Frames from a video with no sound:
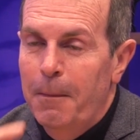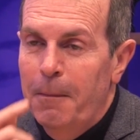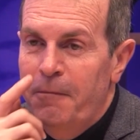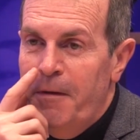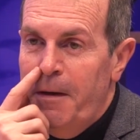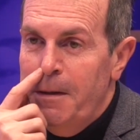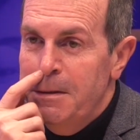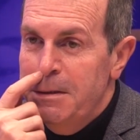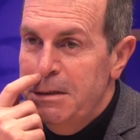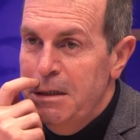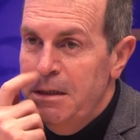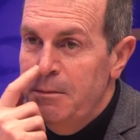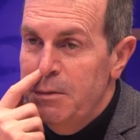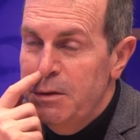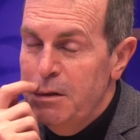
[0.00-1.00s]
finance
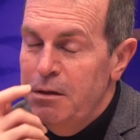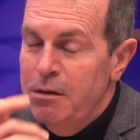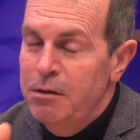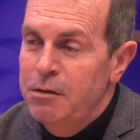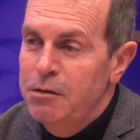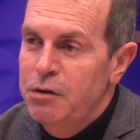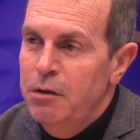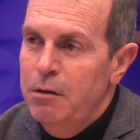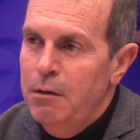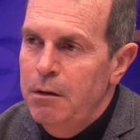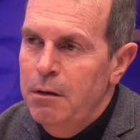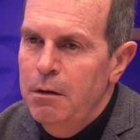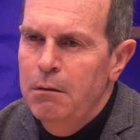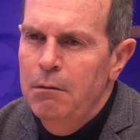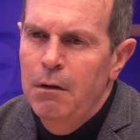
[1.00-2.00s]
teams
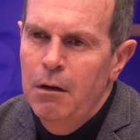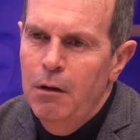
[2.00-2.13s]
internally,